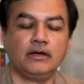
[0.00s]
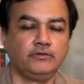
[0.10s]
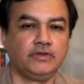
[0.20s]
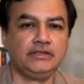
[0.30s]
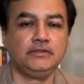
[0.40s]

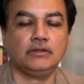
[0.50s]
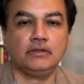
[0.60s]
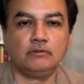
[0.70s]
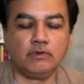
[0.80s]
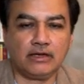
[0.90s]
friends,
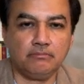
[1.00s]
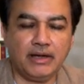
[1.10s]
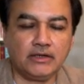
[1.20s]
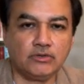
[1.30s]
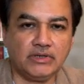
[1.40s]
welcome
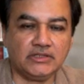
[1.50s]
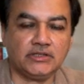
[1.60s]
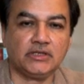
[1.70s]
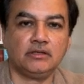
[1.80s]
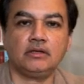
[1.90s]
back to my
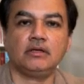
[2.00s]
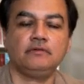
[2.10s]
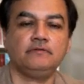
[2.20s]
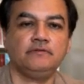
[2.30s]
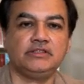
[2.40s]
channel, a
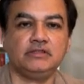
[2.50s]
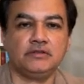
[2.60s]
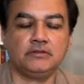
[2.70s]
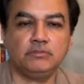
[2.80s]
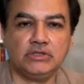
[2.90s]

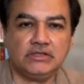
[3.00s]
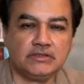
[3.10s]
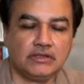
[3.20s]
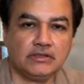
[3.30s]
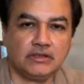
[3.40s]
physicist
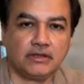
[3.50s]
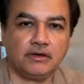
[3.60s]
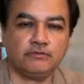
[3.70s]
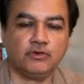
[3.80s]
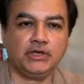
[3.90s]
Buddhist in
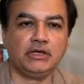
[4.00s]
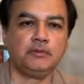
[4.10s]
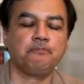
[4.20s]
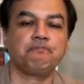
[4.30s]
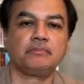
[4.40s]
California,
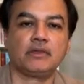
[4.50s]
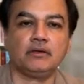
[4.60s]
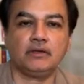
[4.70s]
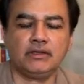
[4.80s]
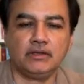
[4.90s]

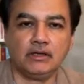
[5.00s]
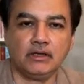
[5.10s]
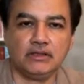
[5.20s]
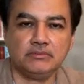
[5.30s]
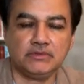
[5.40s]
and
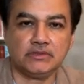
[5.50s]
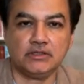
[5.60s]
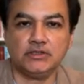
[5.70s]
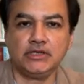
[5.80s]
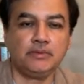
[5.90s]
I am
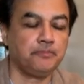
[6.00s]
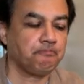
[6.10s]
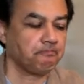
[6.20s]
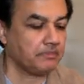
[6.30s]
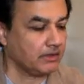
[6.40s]
Sanjay.
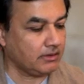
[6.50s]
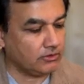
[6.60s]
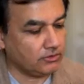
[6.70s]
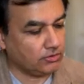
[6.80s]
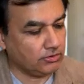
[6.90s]

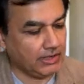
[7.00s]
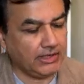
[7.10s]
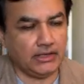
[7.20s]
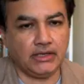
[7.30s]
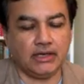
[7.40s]
So
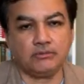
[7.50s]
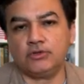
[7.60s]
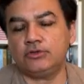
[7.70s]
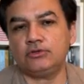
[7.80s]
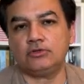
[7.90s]
today I'm
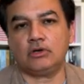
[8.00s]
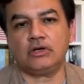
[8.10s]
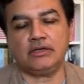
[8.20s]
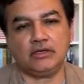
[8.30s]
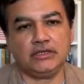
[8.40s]
going to talk
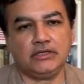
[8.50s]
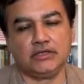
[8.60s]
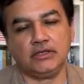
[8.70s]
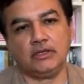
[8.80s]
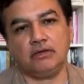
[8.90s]
in
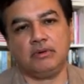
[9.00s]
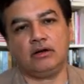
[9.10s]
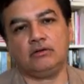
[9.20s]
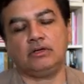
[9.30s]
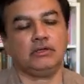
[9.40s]
detail
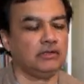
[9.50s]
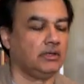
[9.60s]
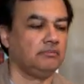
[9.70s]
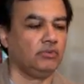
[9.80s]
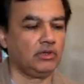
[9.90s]
about a
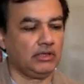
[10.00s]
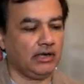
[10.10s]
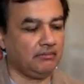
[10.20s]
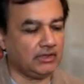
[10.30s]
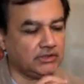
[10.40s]
book that I
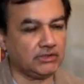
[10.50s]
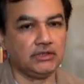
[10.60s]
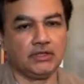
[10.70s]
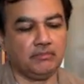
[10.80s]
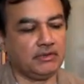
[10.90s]
mentioned
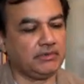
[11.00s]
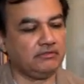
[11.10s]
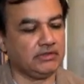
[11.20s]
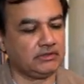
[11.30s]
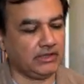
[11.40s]
in my
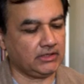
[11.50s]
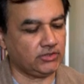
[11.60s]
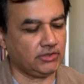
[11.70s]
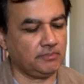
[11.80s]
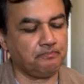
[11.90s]
previous
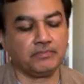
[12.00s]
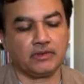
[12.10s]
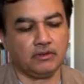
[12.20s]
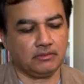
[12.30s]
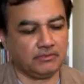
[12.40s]
lecture
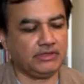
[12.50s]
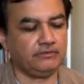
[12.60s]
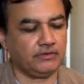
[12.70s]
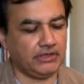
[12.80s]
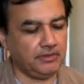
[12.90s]

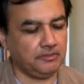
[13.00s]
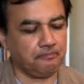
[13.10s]
briefly.